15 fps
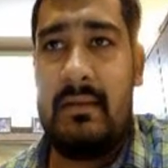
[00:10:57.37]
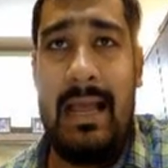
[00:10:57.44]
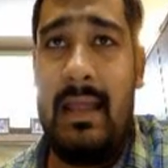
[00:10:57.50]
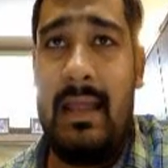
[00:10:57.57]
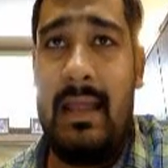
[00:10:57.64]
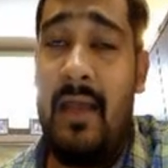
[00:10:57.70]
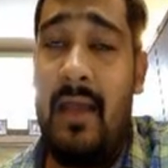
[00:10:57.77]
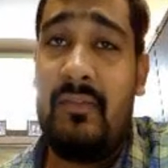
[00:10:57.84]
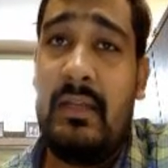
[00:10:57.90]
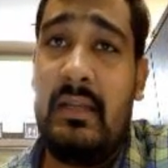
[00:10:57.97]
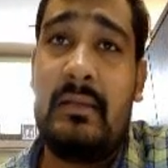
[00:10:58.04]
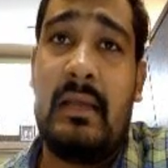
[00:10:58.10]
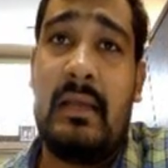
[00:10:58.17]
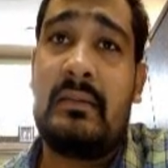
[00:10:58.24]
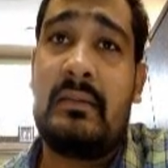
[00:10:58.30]
I have
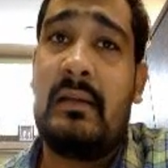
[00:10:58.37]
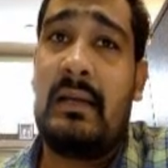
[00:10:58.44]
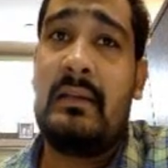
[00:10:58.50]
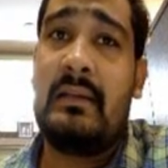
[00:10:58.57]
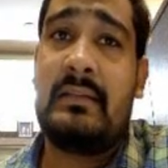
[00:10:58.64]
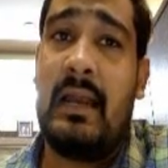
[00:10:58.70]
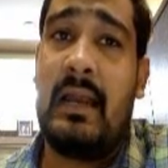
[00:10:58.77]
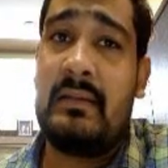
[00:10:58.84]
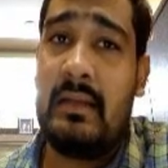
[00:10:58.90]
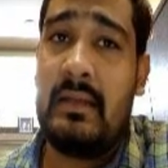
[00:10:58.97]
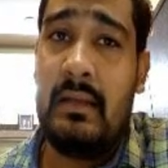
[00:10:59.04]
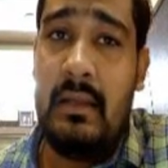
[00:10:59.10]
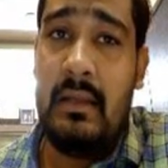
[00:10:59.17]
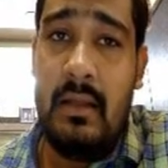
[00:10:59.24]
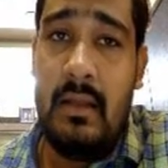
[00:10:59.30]
seen consultants
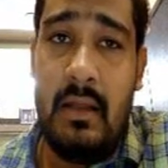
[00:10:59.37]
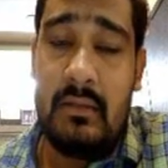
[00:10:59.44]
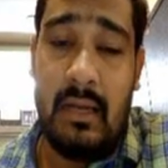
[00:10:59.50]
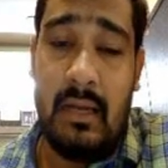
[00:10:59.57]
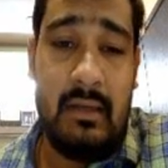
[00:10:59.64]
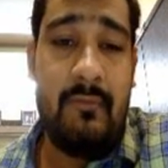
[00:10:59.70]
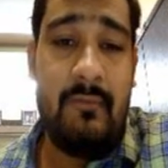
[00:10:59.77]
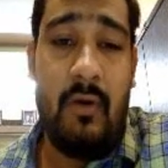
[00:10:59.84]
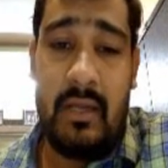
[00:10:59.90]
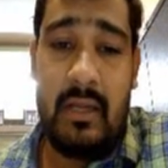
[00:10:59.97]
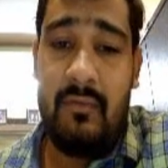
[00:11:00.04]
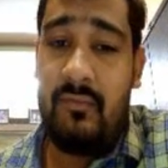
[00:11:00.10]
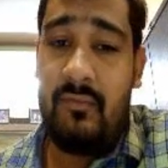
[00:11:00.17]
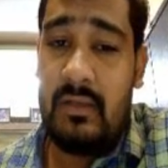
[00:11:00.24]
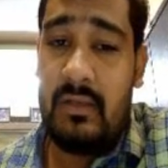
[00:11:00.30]
charging 30, 40,
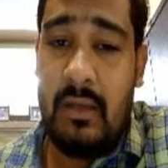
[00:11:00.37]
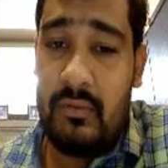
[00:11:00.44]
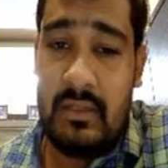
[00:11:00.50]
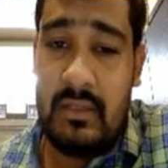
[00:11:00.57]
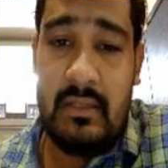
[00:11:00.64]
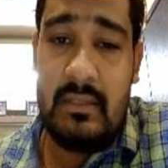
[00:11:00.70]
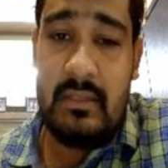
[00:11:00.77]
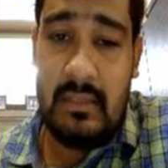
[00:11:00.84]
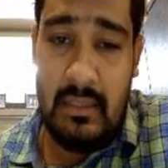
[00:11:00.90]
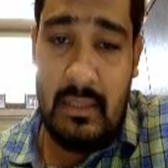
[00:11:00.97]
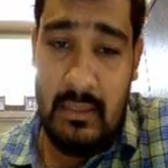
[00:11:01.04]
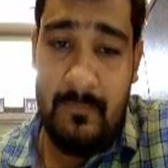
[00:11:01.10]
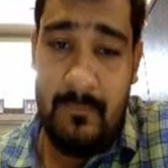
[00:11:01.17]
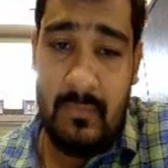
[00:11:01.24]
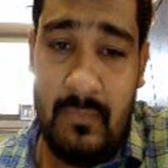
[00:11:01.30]
50,000
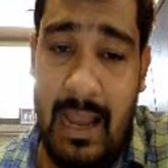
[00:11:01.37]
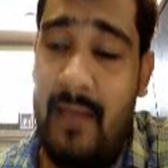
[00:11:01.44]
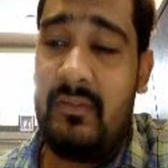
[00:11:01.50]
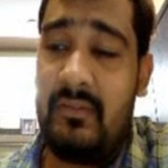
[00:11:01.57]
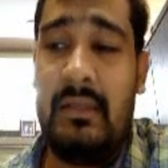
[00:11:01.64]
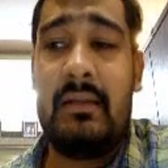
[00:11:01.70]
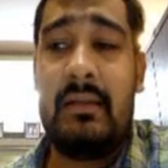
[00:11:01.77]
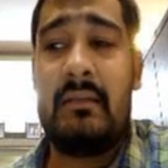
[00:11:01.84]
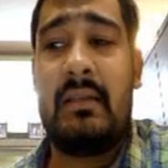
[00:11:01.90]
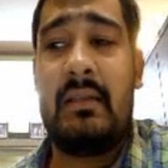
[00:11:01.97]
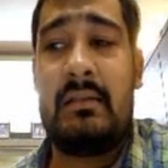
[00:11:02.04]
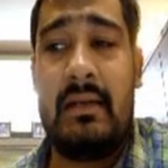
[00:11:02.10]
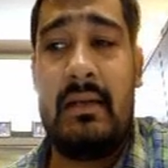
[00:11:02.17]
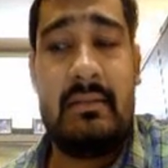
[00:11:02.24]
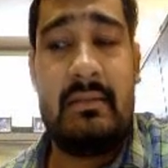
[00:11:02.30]
initially. I've seen
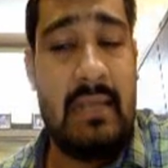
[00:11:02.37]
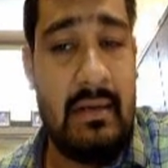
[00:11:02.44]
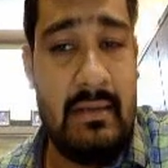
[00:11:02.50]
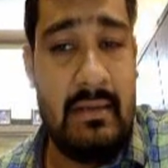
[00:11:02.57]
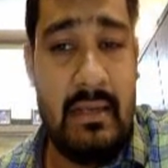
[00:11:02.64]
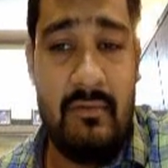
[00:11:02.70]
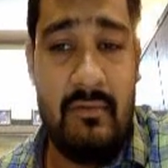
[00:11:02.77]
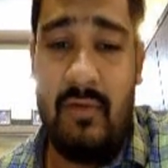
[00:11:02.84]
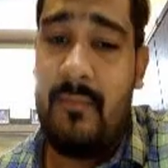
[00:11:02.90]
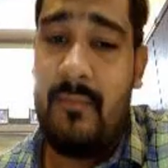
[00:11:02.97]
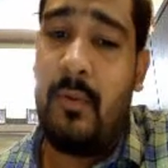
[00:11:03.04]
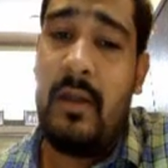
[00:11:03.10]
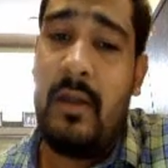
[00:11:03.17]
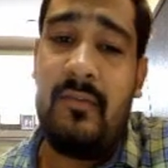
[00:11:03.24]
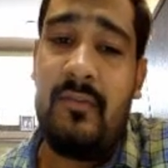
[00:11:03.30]
consultants charging even
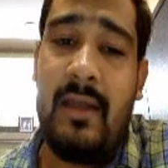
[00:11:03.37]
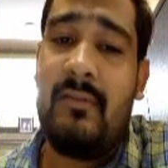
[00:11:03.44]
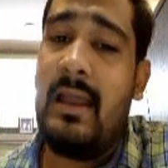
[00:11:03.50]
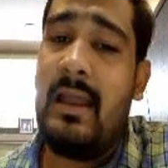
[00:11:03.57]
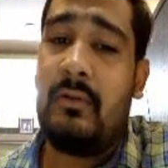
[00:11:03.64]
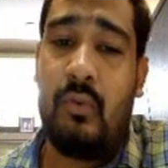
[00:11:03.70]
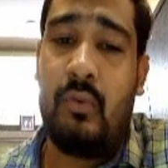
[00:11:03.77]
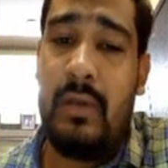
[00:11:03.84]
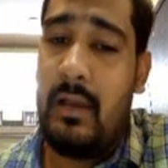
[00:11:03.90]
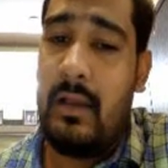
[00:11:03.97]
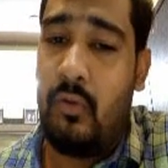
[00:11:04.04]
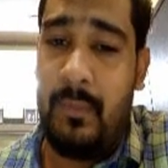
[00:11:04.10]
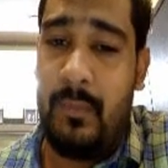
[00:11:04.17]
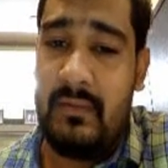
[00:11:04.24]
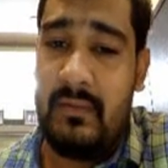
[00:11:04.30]
1.5 lakh, 2 lakh
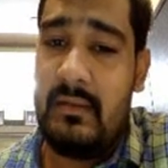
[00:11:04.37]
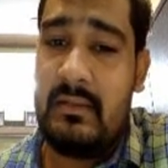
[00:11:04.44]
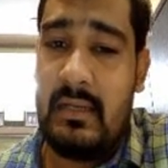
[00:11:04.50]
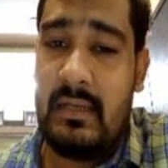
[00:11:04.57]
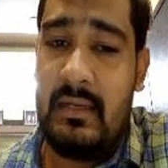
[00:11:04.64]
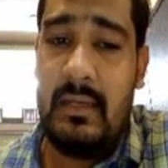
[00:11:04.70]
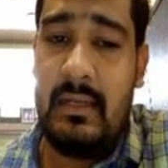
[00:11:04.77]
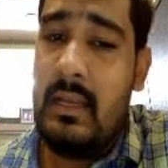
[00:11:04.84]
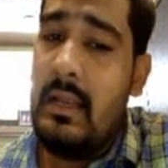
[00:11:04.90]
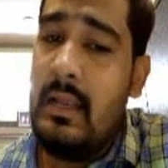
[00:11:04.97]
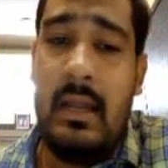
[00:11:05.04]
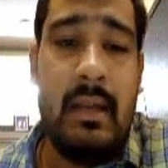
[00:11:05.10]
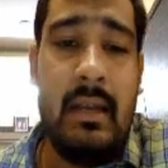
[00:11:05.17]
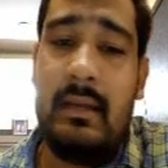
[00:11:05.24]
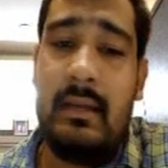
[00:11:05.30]
rupees initially.
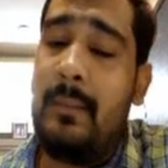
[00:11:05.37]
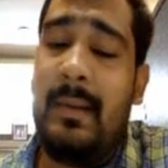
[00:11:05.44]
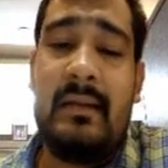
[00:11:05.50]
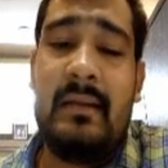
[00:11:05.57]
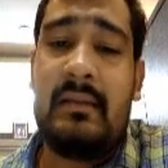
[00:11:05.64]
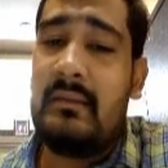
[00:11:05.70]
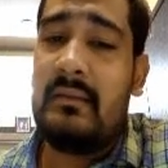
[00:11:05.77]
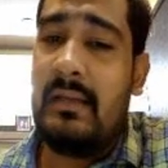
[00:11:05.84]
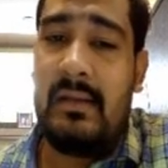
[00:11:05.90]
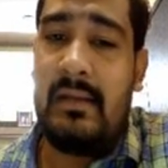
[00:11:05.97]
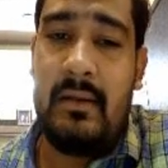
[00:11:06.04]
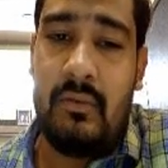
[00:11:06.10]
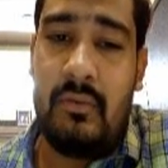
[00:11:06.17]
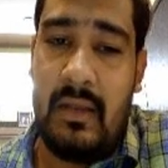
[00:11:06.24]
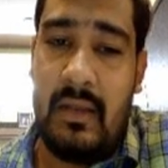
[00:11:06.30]
It depends
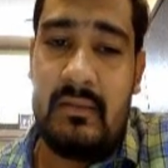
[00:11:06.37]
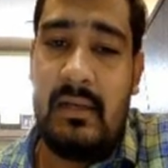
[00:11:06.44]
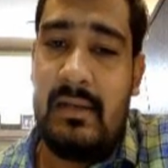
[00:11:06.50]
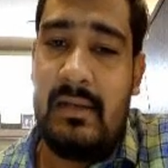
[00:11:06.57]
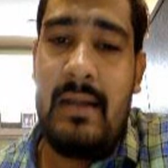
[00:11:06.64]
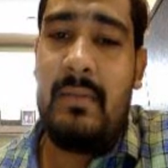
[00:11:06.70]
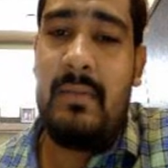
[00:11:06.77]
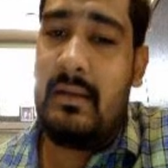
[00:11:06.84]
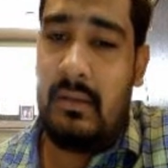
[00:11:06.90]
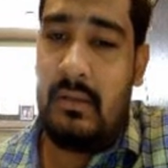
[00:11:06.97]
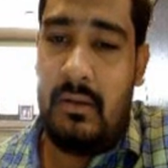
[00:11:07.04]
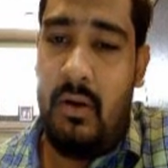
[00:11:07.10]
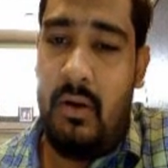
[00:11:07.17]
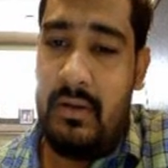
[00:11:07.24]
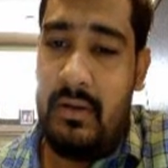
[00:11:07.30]
consultant to consultant, but
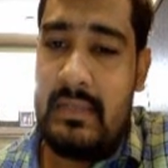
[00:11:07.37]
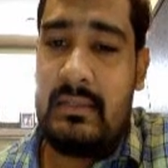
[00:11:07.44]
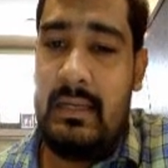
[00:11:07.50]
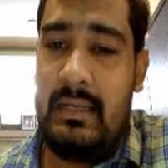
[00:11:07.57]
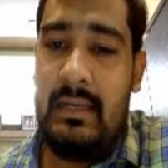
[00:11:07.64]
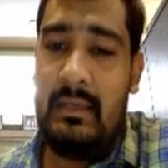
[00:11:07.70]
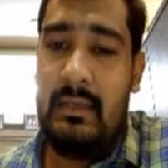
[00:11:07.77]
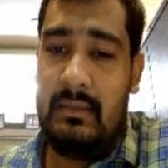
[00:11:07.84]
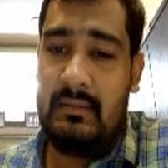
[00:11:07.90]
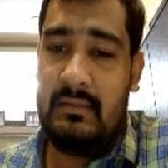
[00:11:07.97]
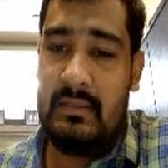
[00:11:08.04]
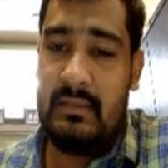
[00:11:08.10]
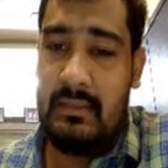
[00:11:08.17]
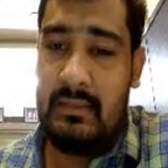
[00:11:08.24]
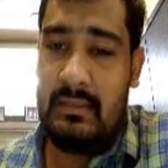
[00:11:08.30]
honestly, this
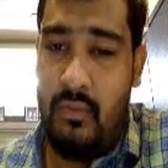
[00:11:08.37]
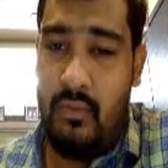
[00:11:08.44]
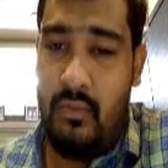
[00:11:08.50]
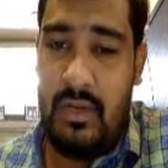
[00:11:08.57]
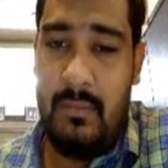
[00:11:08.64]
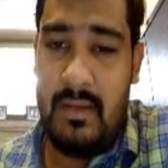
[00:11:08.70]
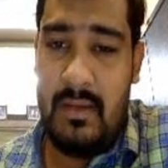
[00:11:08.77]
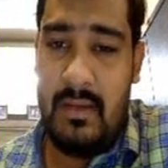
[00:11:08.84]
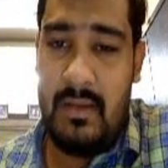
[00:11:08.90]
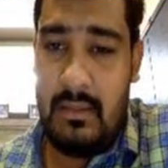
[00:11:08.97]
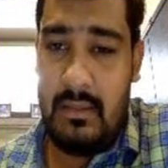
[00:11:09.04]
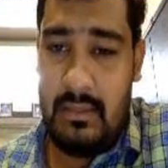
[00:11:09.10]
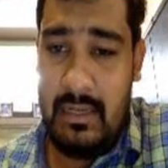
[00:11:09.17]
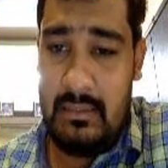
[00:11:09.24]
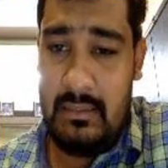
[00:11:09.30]
is the only budget,
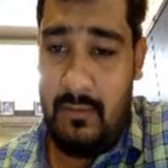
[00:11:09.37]
right?